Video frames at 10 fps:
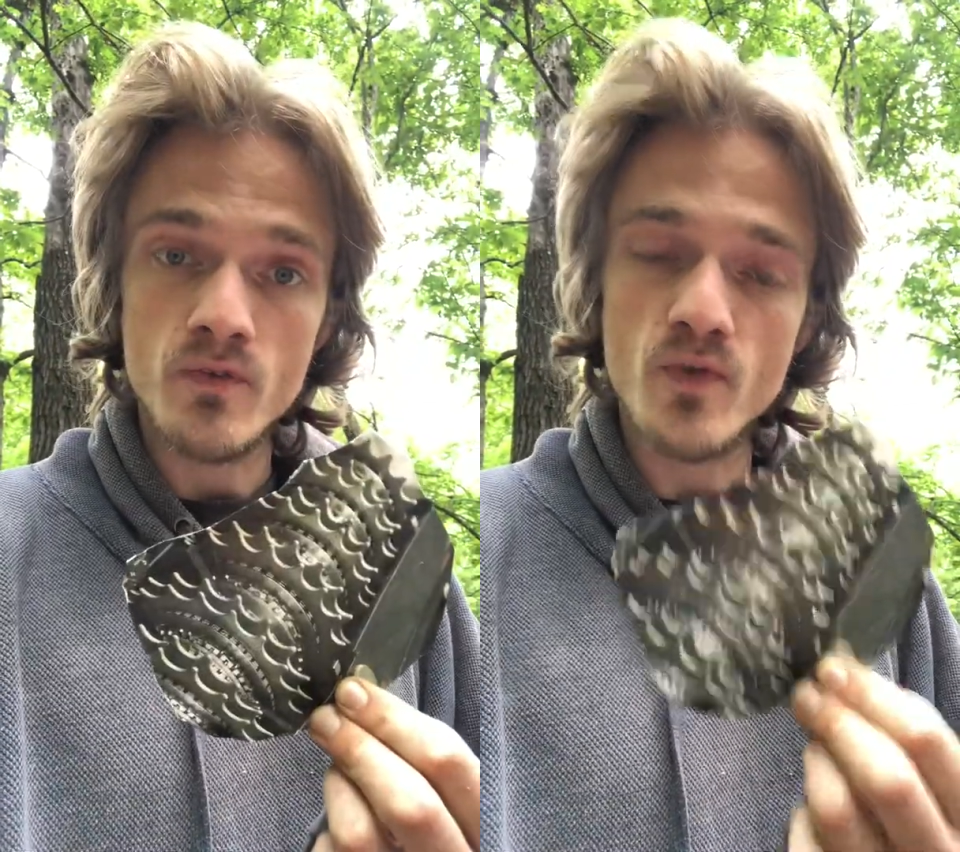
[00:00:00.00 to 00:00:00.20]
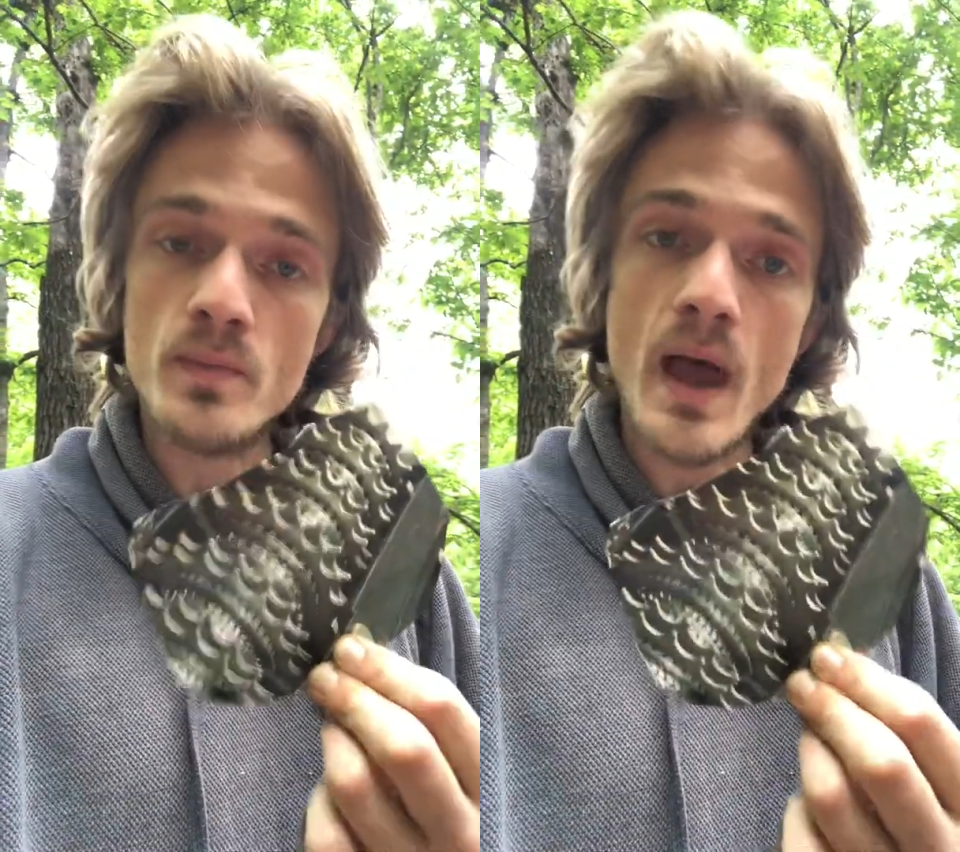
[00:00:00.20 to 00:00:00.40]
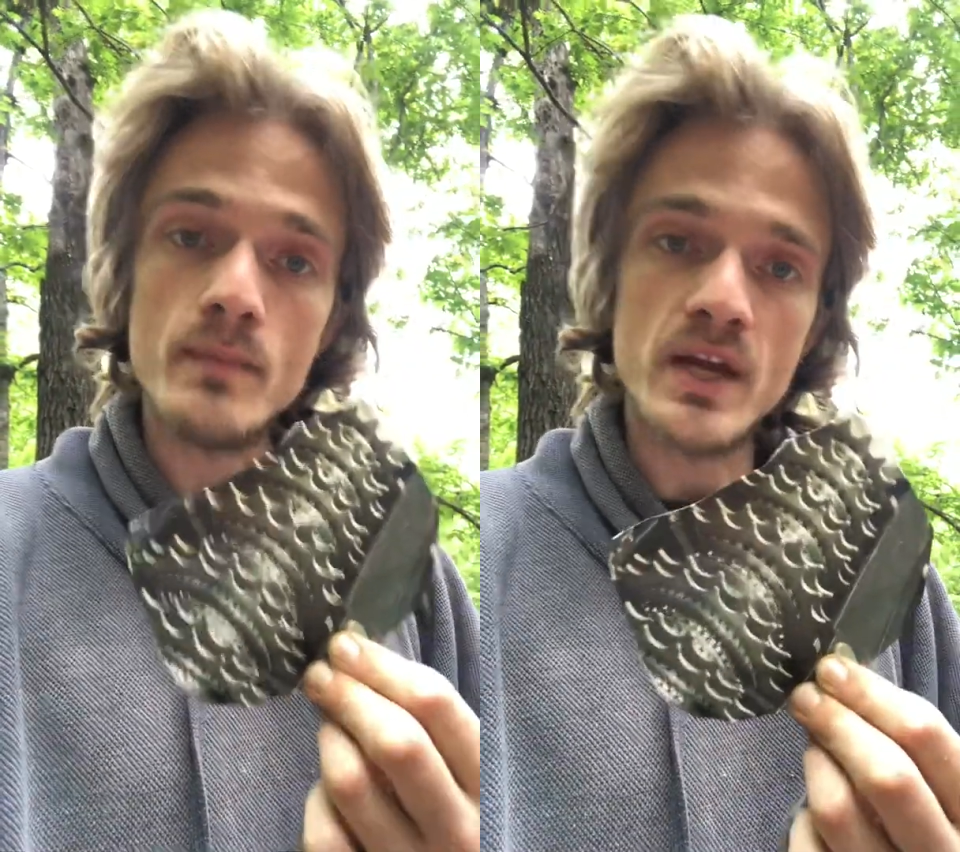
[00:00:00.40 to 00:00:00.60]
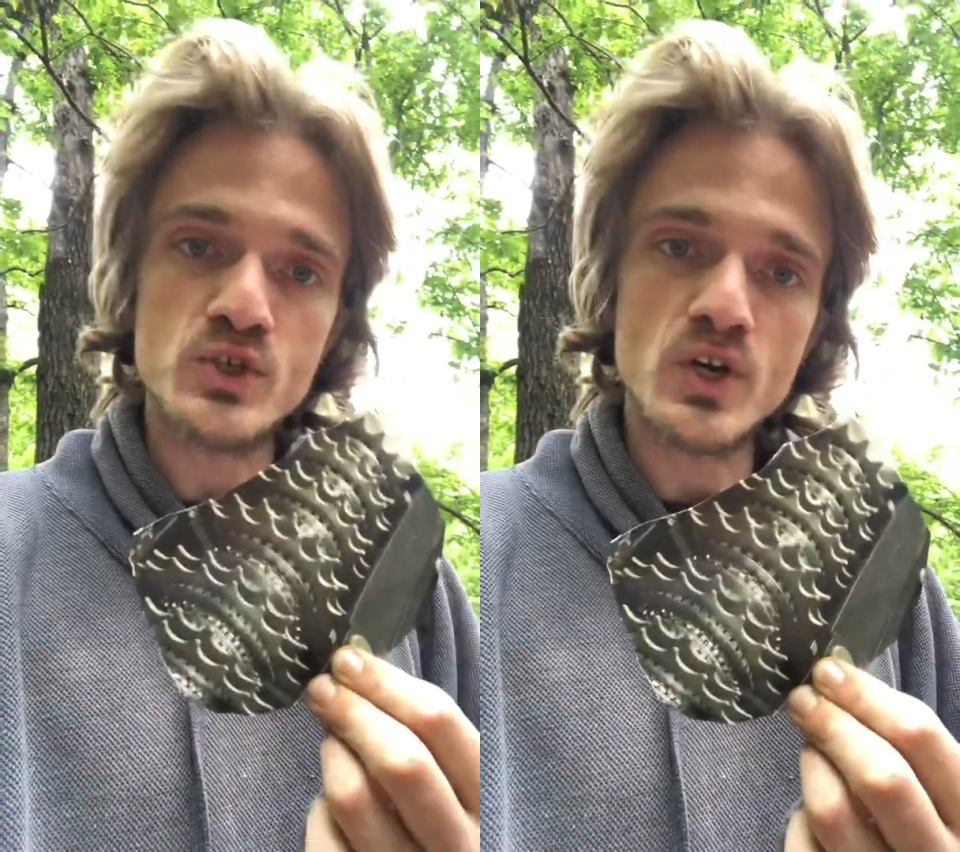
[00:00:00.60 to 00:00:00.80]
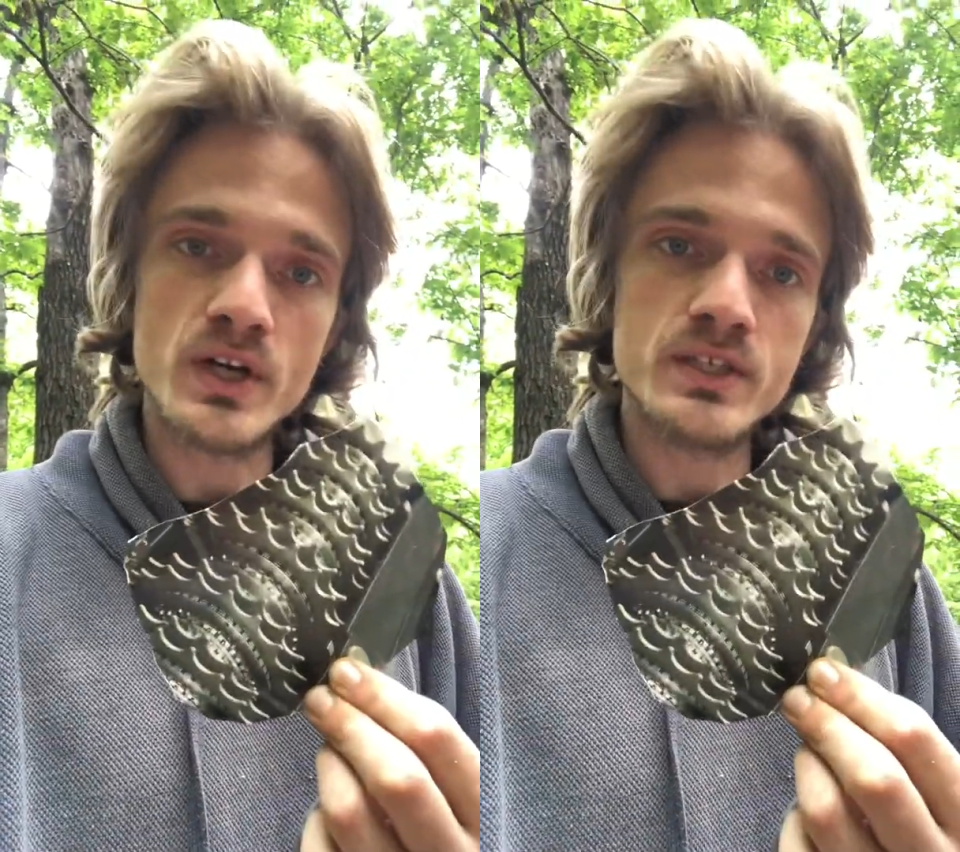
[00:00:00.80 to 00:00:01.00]
from that
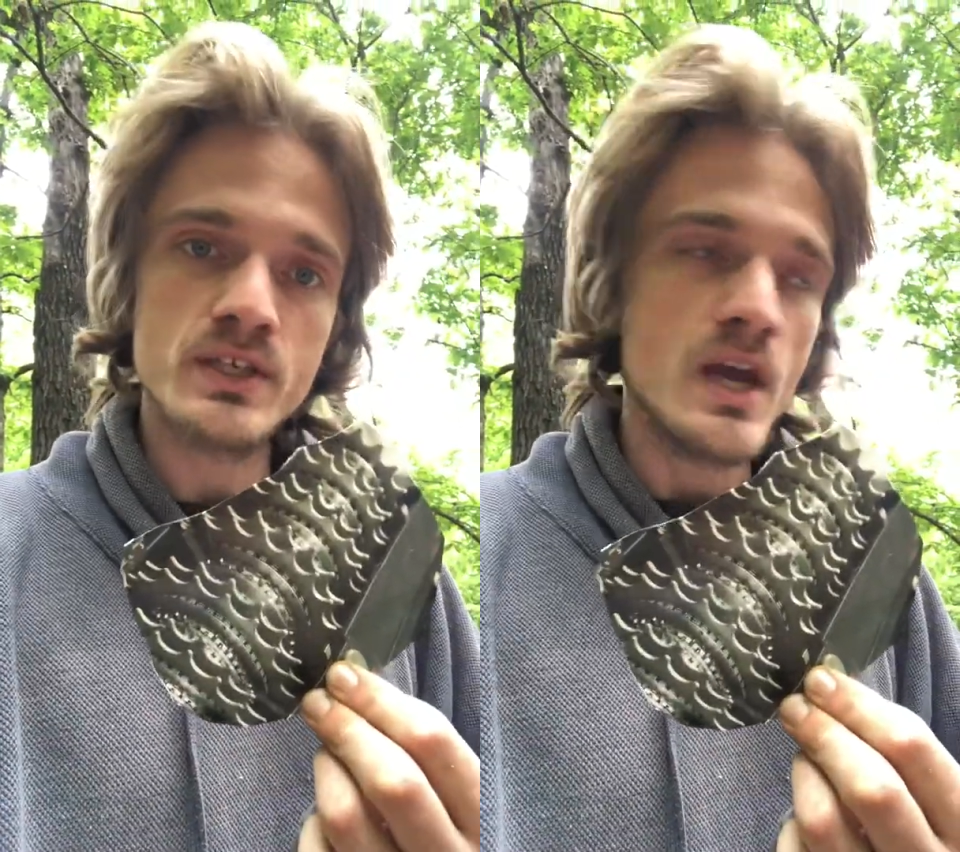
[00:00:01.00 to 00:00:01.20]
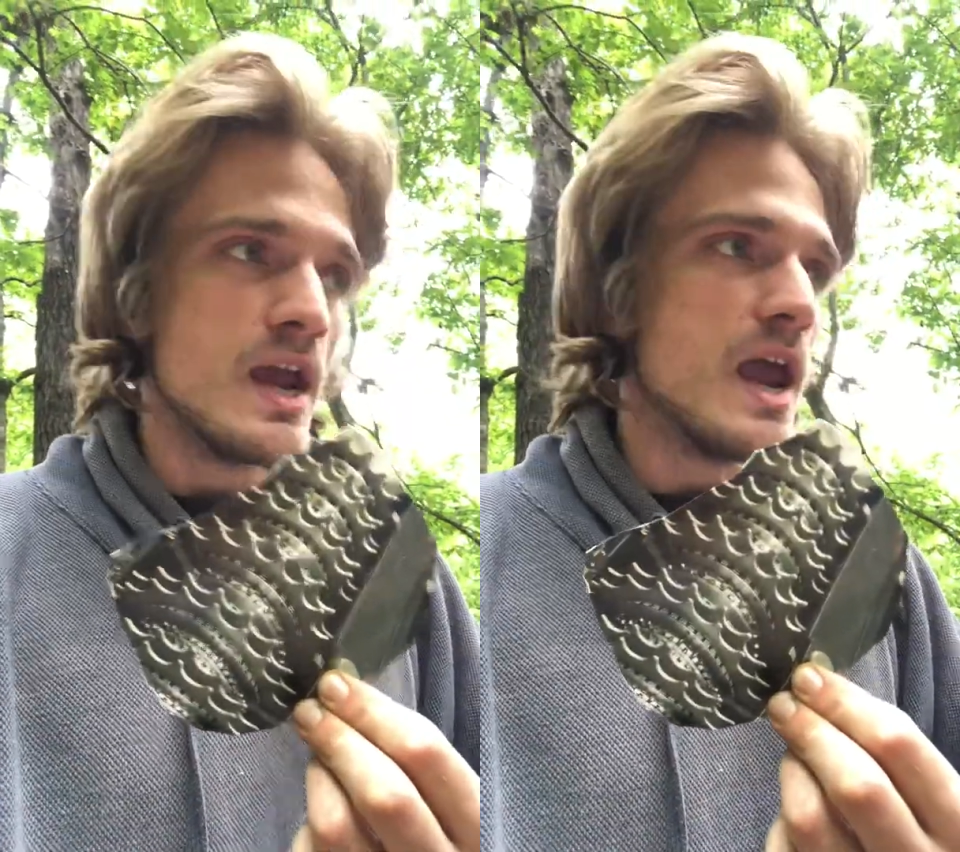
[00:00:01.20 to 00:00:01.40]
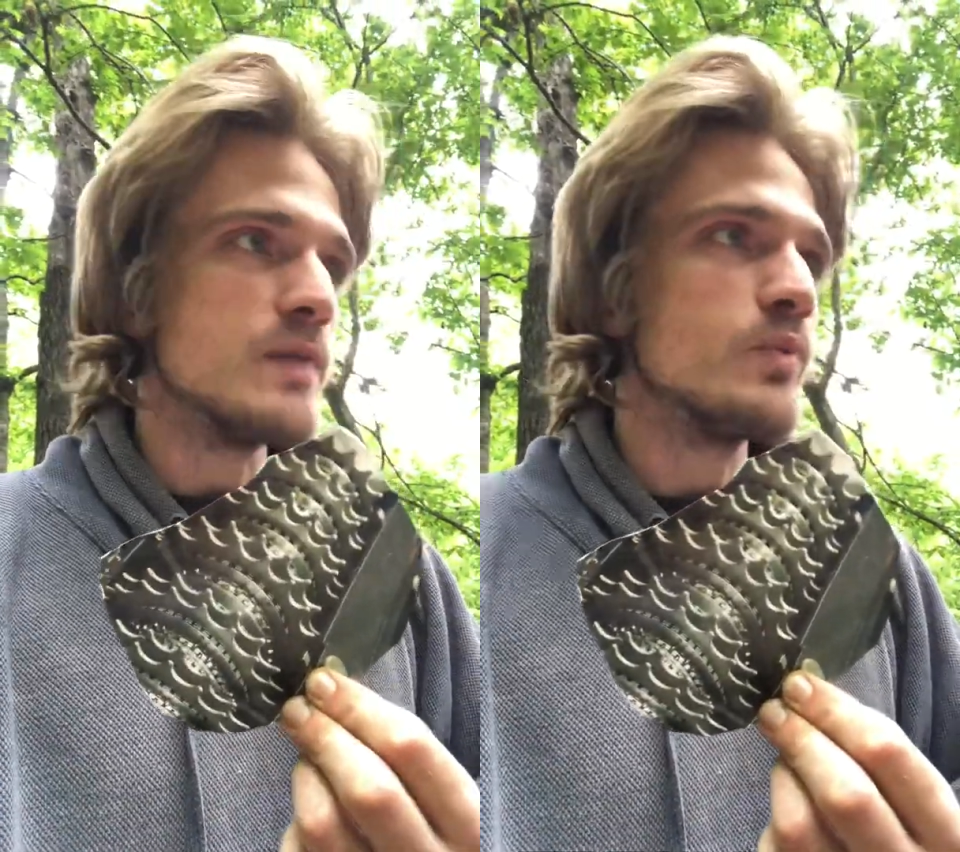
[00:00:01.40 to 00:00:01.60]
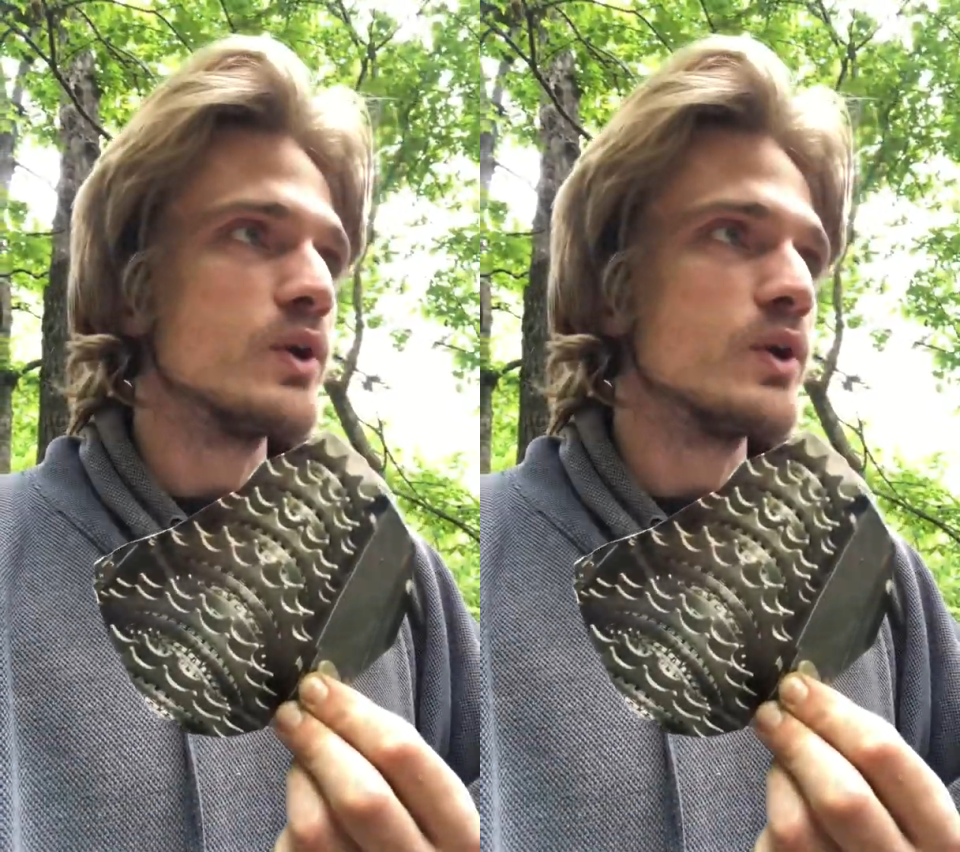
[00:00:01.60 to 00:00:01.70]
matrix and